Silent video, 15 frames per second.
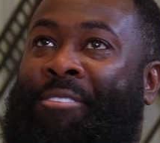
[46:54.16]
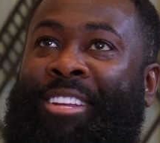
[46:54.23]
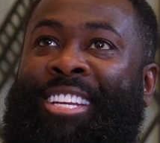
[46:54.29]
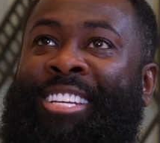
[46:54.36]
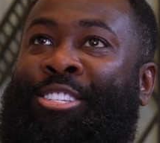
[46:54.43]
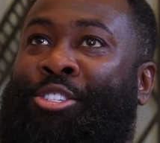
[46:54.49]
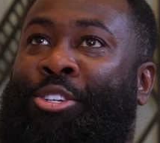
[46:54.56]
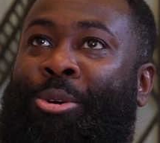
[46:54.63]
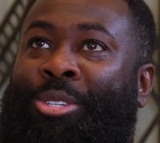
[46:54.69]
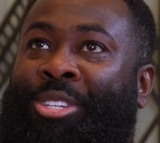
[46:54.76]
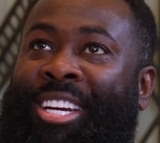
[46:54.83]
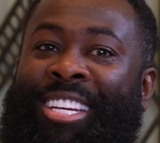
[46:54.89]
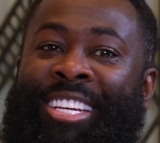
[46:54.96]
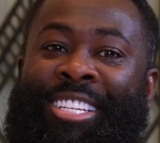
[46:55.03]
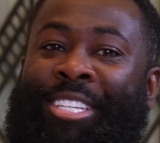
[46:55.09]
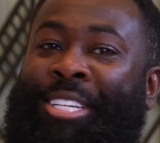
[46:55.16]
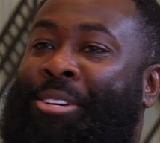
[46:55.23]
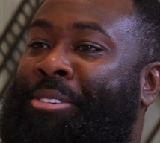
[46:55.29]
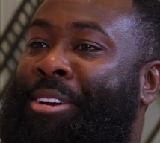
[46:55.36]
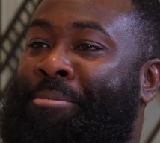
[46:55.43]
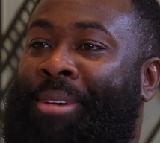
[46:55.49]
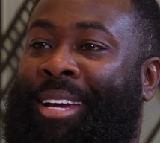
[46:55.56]
think his jokes are in the
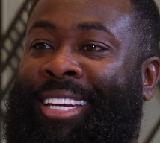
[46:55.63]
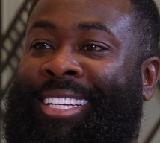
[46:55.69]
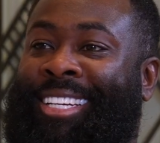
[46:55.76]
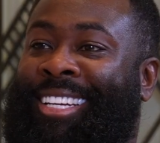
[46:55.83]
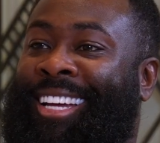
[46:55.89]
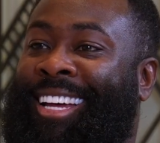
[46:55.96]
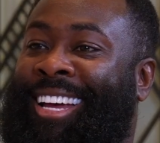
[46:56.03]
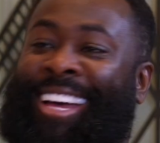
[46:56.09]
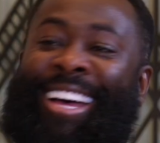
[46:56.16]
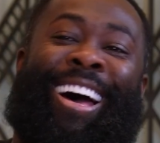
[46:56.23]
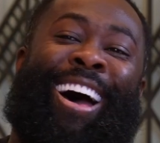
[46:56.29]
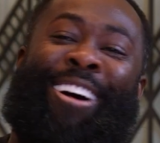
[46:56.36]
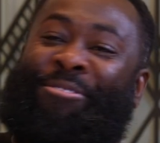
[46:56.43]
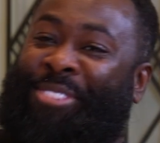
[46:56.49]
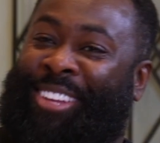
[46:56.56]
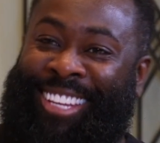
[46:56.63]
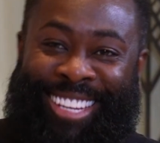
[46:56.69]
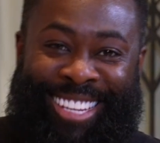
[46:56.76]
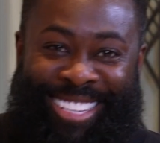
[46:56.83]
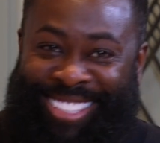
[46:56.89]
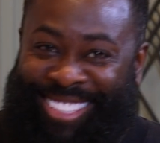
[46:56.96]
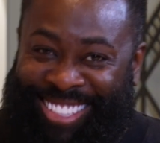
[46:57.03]
cigarette, man. I think
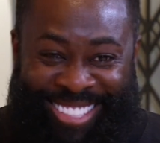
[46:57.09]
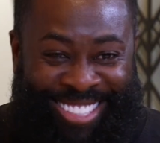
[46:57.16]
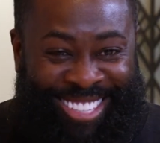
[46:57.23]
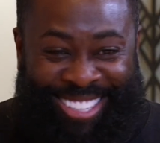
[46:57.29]
he's